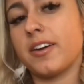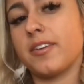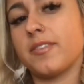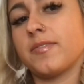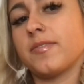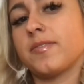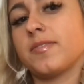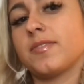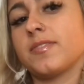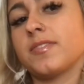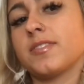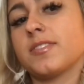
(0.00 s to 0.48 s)

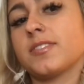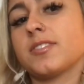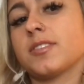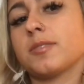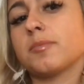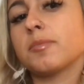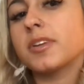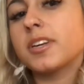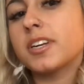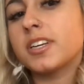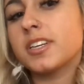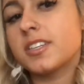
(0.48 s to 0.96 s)
Okay,
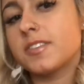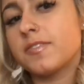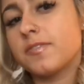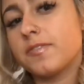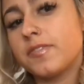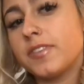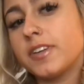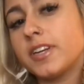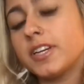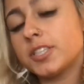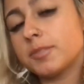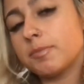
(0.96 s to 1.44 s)
so I'm
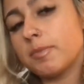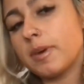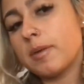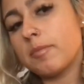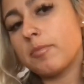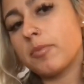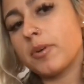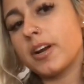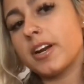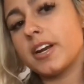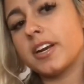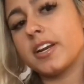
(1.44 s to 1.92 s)
gonna
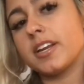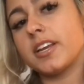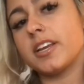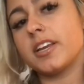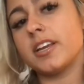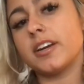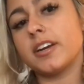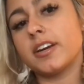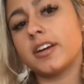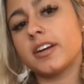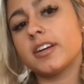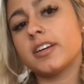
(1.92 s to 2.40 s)
finish my
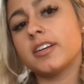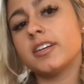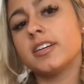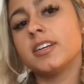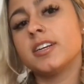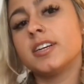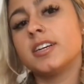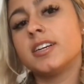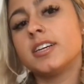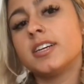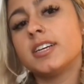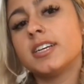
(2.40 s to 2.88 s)
braid
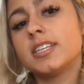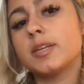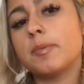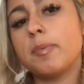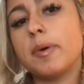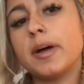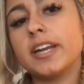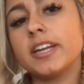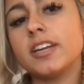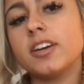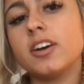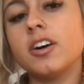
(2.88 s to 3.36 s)
here.
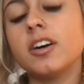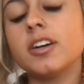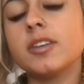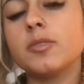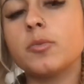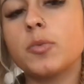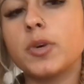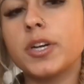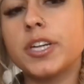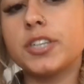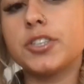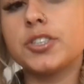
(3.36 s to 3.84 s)

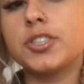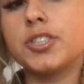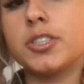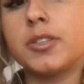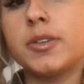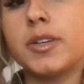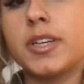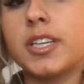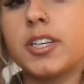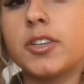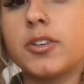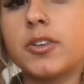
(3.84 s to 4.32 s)
Depending on what
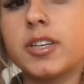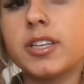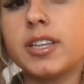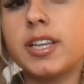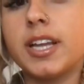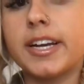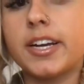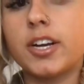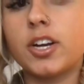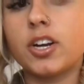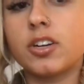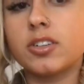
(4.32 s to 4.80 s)
you're doing,
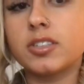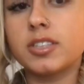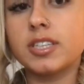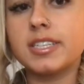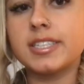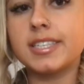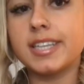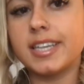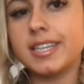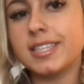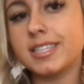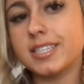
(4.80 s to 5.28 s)
you could like
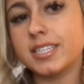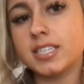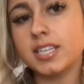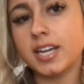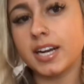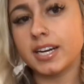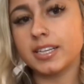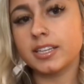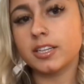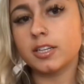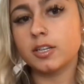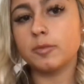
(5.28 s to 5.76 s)
curl these
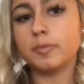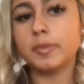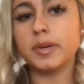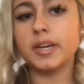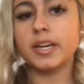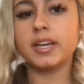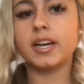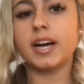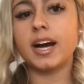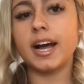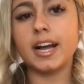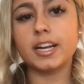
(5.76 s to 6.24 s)
ends a tiny
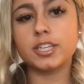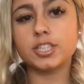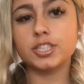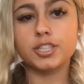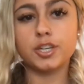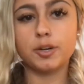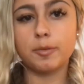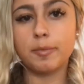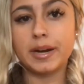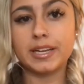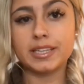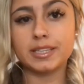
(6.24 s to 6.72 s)
little bit.
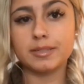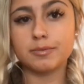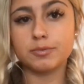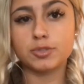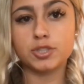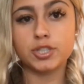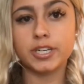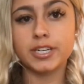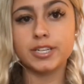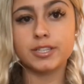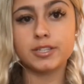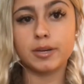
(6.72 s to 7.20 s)
I actually don't
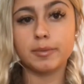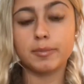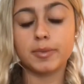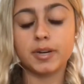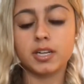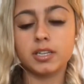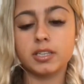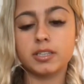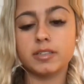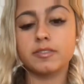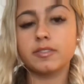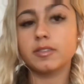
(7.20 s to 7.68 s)
mind them
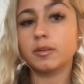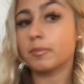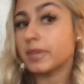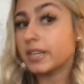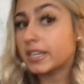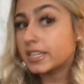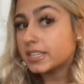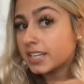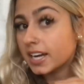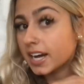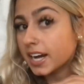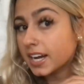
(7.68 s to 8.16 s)
straight, so I'm gonna
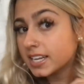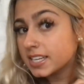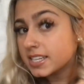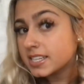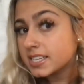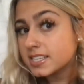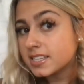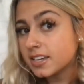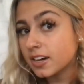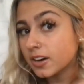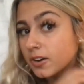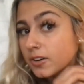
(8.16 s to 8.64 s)
leave them like
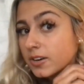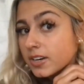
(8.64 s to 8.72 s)
that.